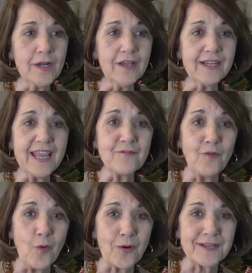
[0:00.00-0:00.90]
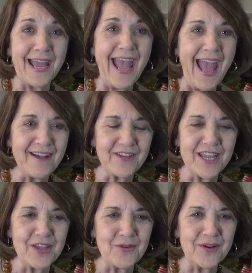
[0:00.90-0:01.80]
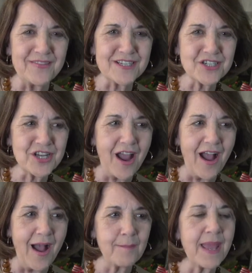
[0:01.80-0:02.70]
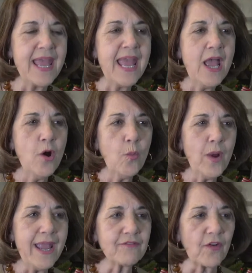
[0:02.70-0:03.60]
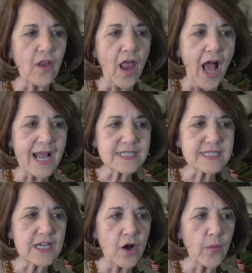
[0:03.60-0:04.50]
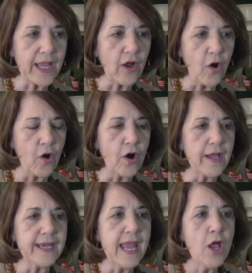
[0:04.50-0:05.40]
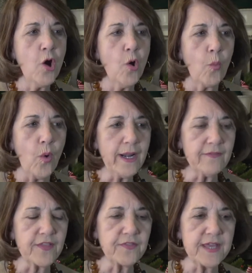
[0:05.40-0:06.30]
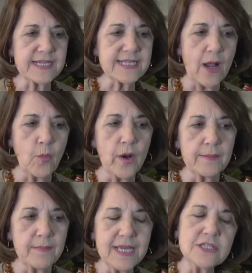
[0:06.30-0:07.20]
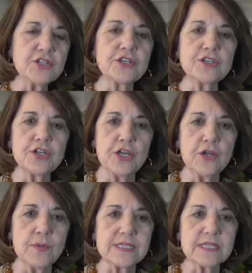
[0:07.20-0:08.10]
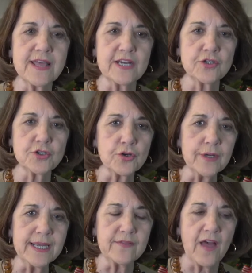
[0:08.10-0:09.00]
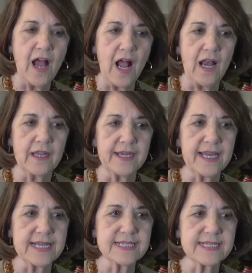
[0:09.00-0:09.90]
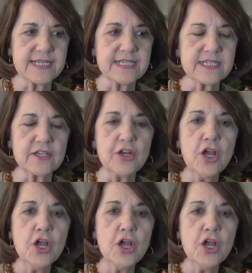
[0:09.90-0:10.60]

looking forward to having you in the shop. We have lots going on. One of the things I want to mention to you is that during the holiday season,